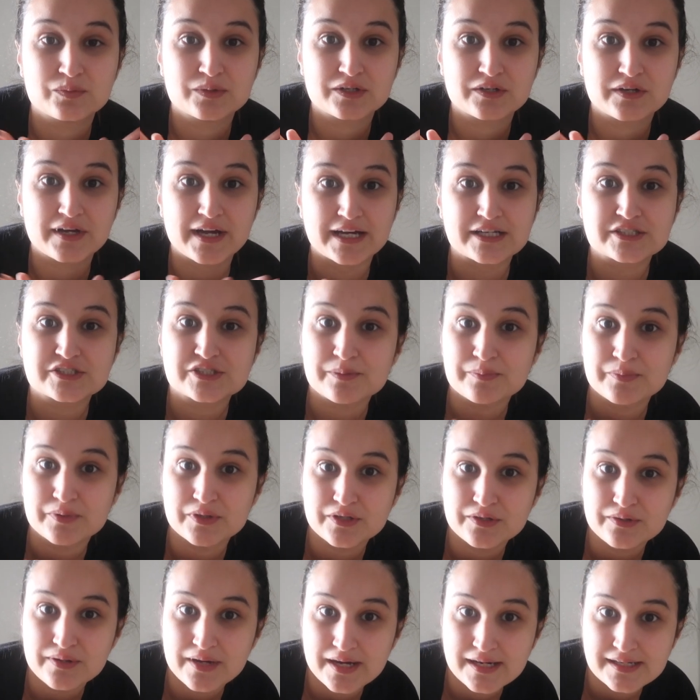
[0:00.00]
will catch up
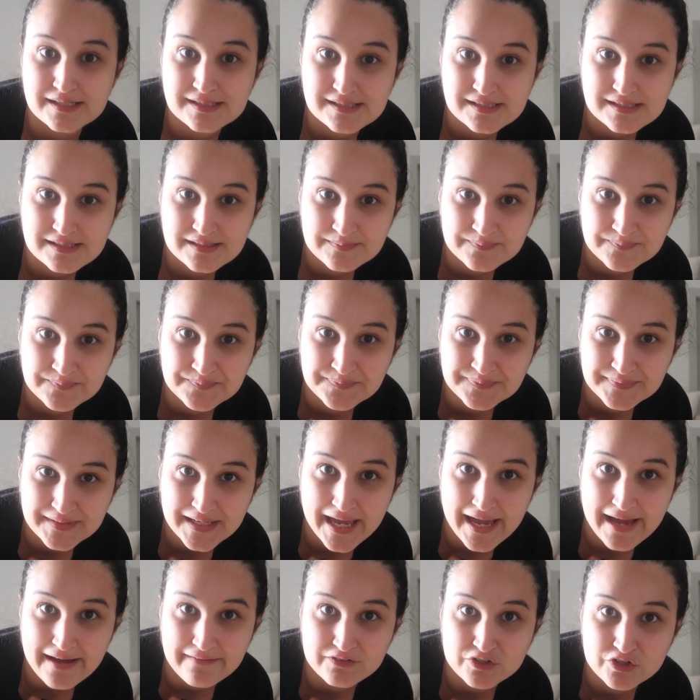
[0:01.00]
with you guys
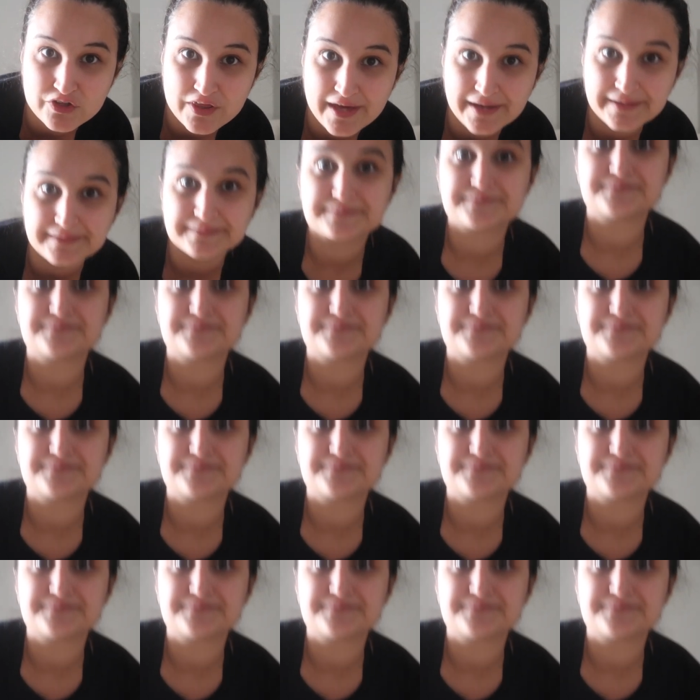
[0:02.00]
after that.